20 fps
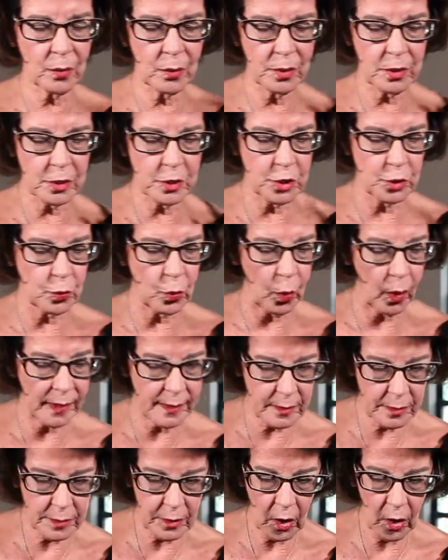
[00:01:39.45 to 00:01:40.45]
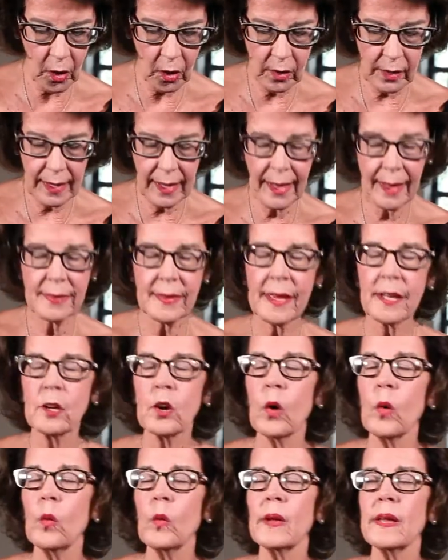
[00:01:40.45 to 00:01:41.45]
we'll do one song, and then
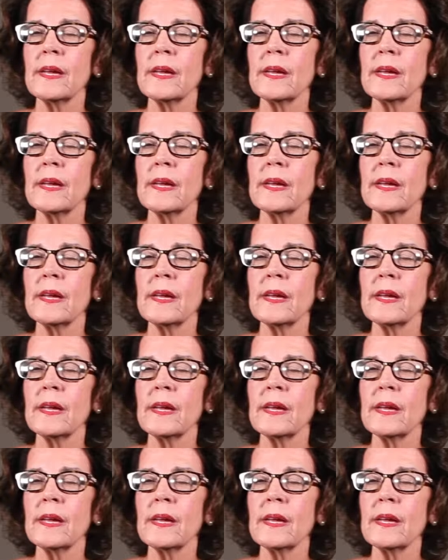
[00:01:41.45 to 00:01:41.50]
go